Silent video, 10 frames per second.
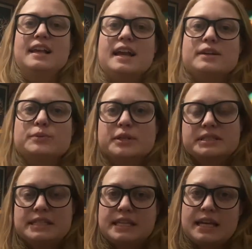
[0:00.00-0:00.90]
I had work
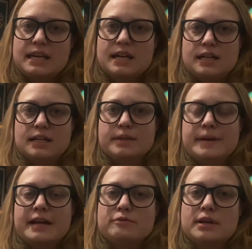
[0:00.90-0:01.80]
today.
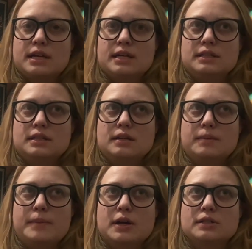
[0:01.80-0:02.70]
I read
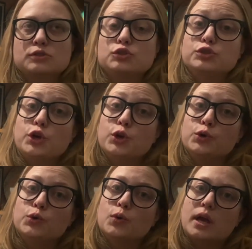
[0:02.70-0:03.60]
parts
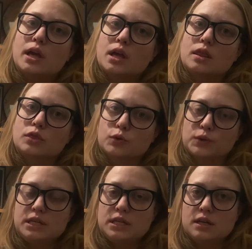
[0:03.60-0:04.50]
2 and
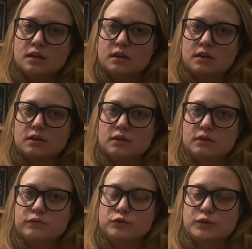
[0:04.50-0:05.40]
3
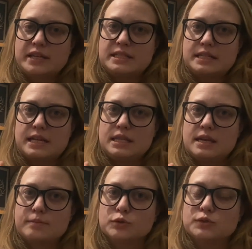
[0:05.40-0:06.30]
of Tress in the
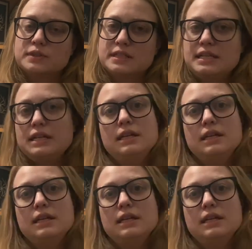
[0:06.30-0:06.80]
Emerald Sea